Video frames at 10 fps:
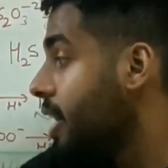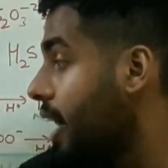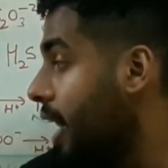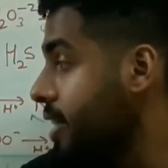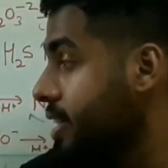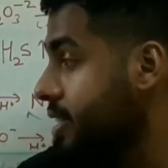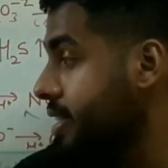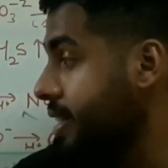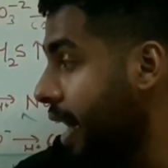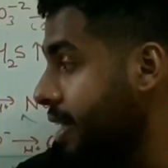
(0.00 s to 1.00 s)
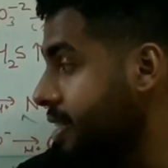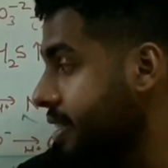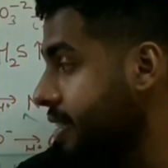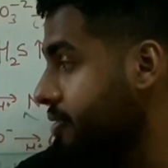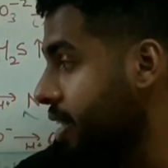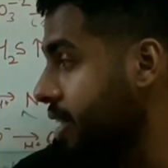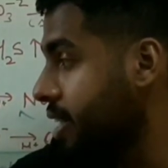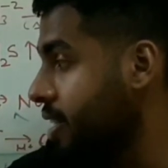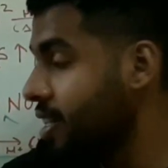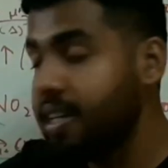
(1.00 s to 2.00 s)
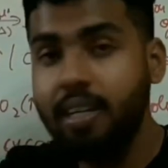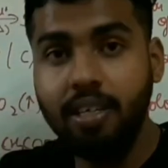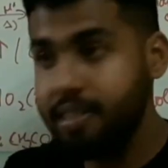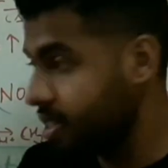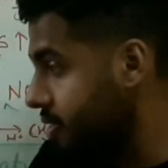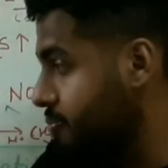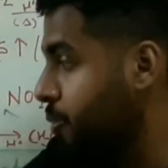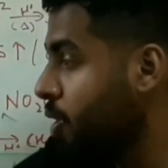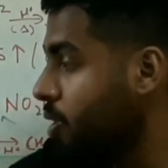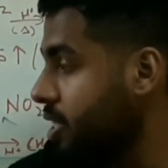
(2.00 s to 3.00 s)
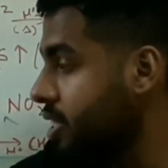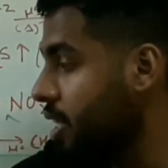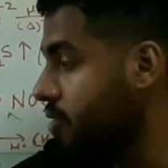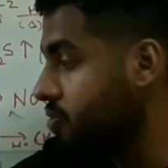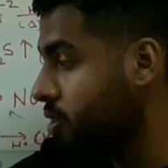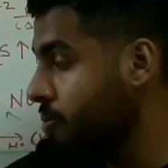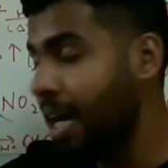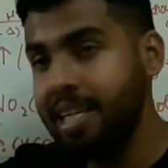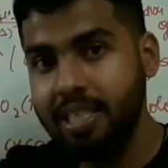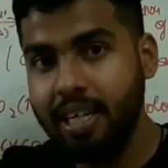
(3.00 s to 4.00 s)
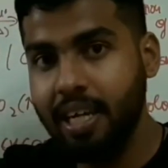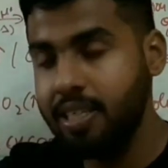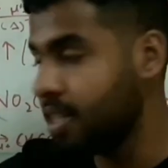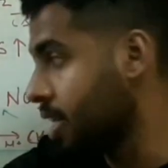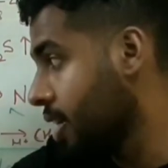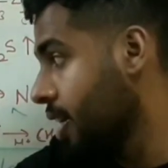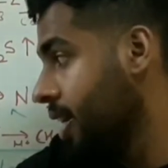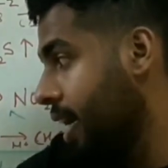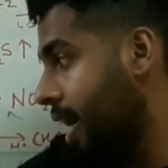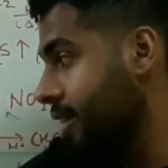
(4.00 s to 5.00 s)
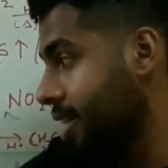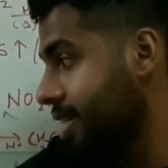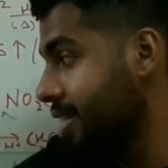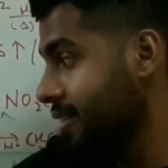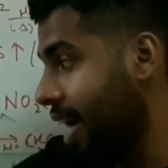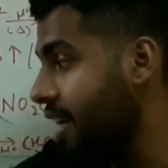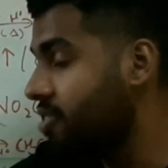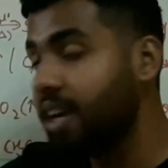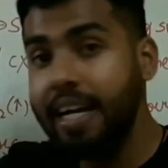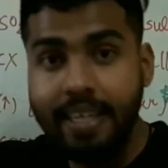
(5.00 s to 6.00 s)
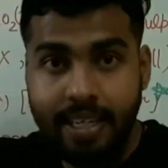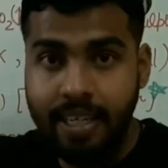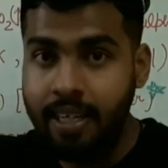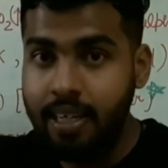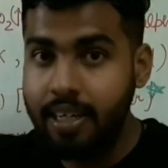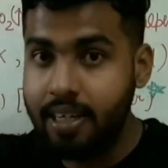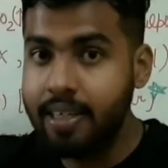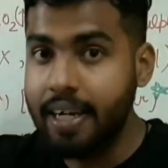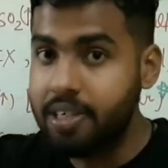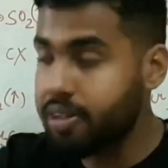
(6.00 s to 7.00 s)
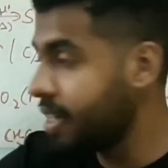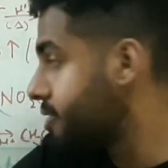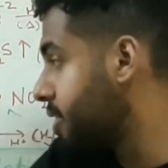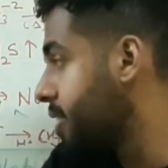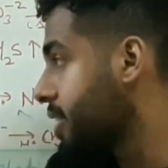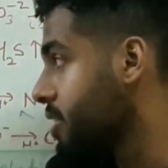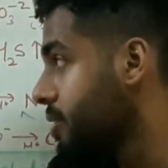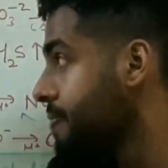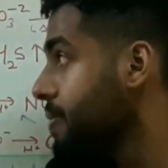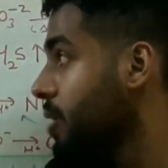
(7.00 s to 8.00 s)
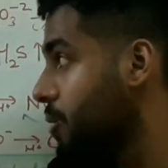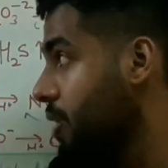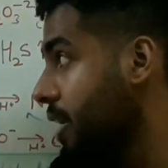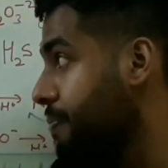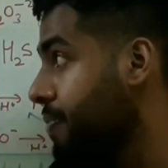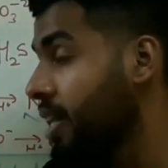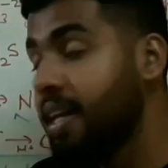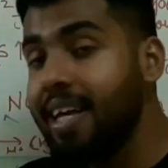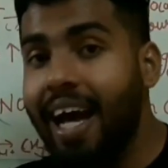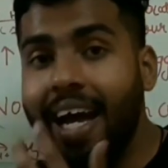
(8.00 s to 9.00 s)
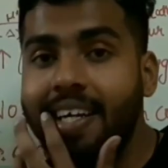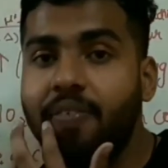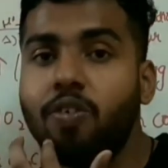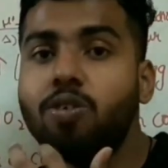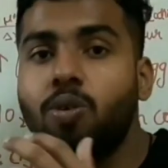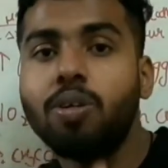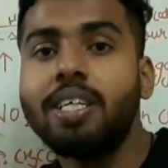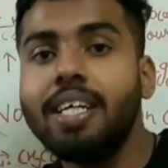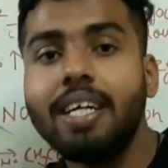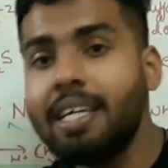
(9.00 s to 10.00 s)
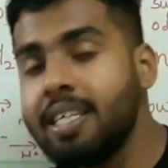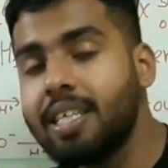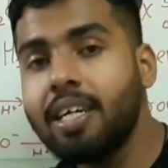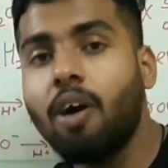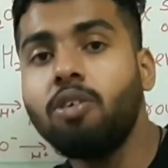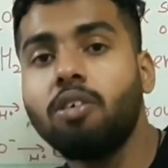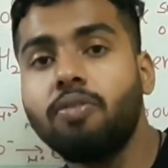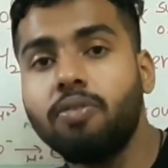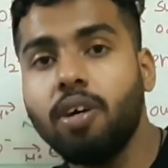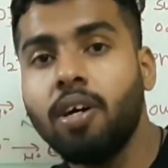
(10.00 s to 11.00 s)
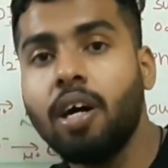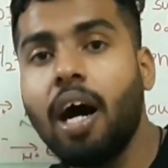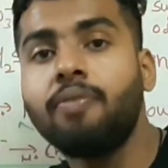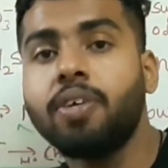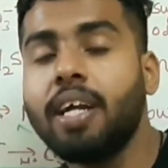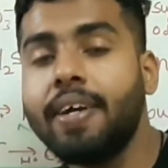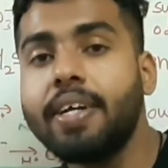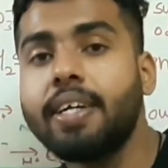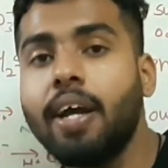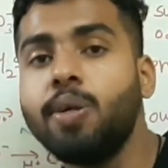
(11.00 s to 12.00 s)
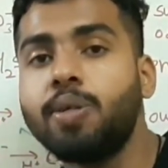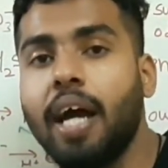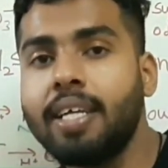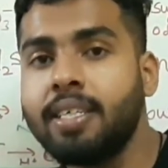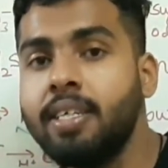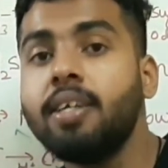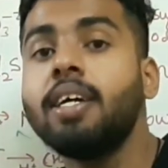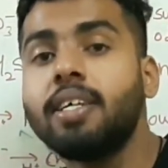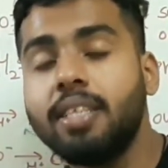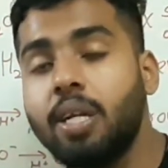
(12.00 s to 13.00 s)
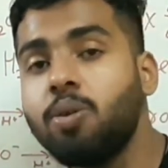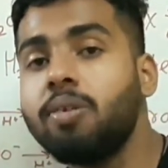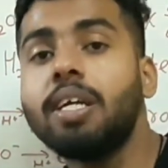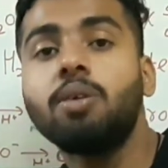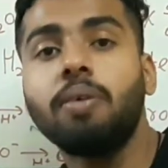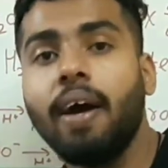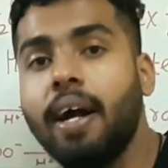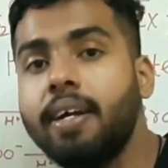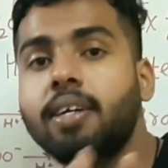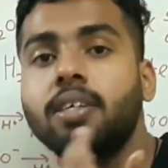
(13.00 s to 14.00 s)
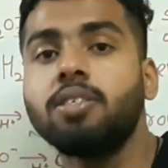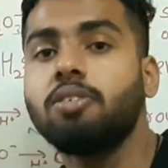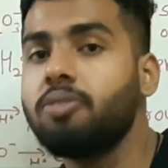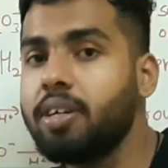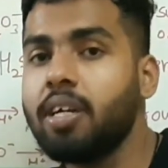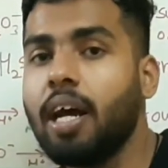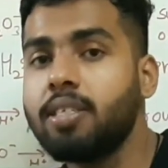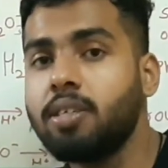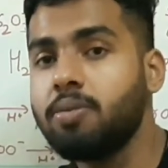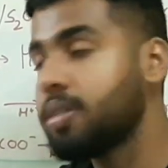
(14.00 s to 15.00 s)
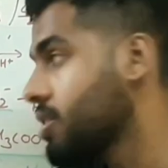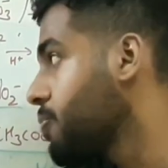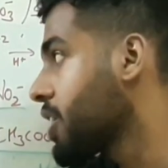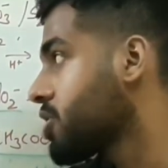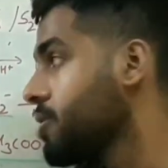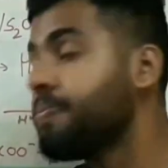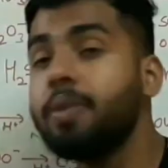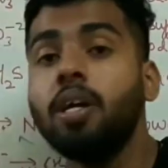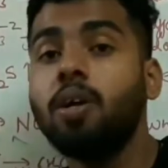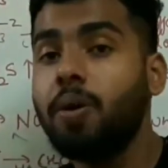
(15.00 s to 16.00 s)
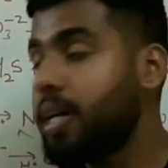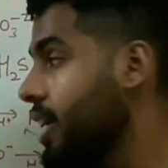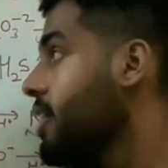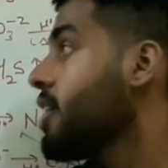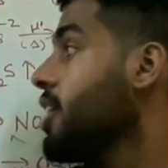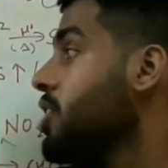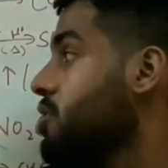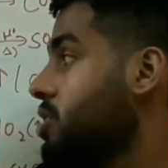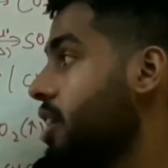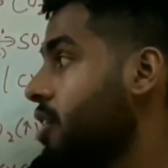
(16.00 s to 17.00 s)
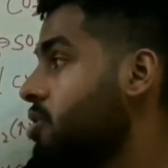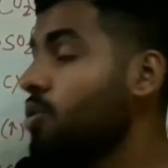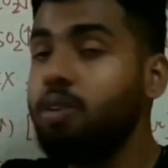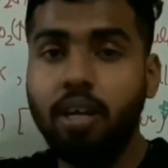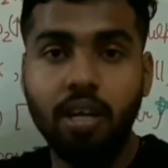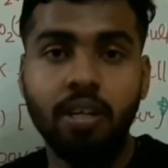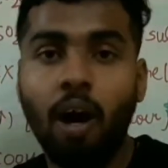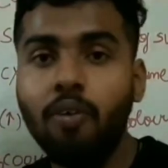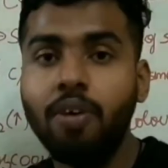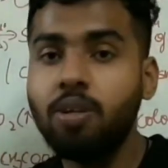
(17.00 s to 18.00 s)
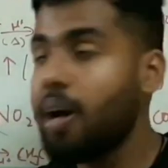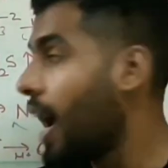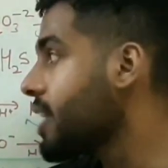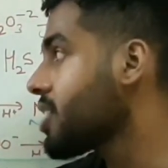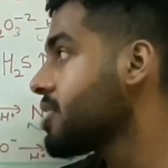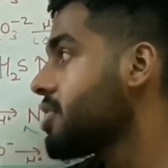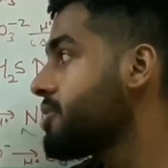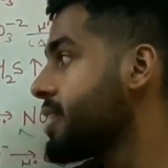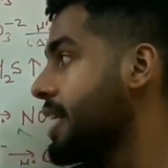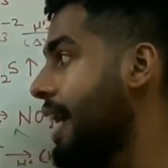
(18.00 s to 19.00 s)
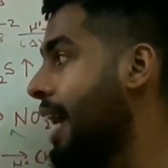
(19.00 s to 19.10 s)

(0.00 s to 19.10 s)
and this is acetic radical because it comes from acetic acid, and this is nitrite radical. Okay, and if you don't yield anything out of after adding dilute acid, then you need to add a concentrated acid to this mixture. Okay, So now when you add concentrated